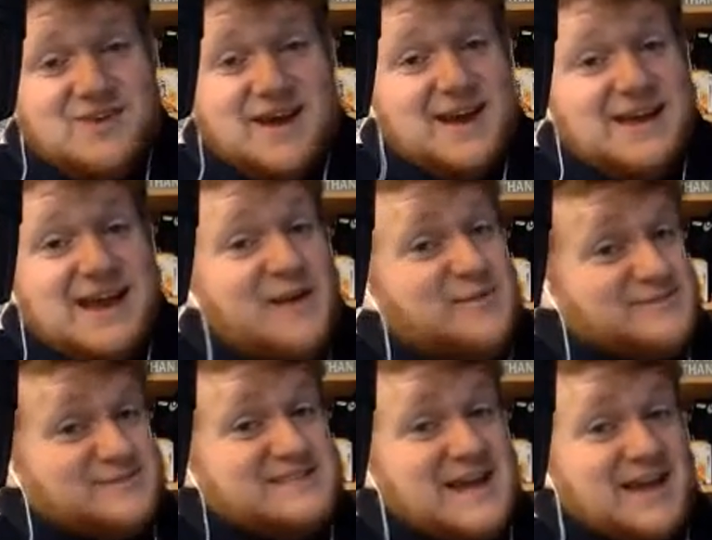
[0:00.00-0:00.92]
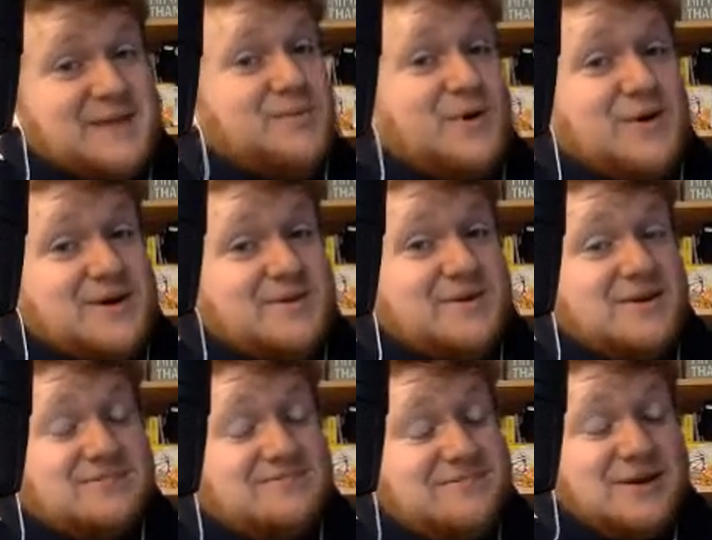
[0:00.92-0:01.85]
Dragonite was my second
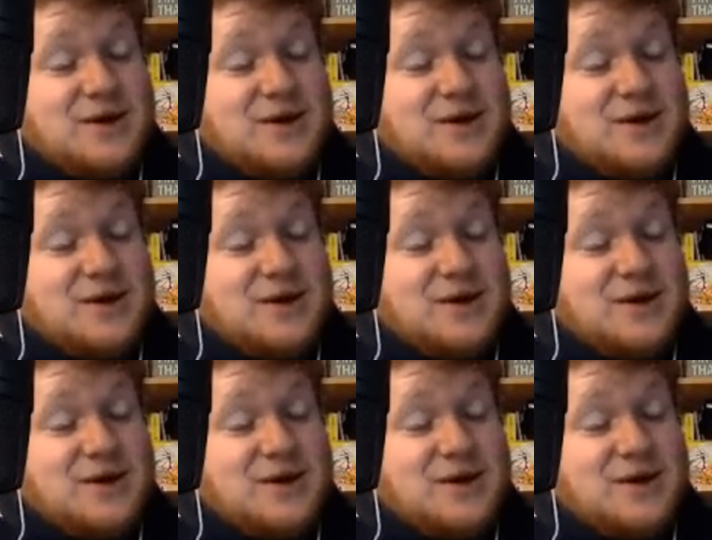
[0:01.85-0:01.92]
Pokemon.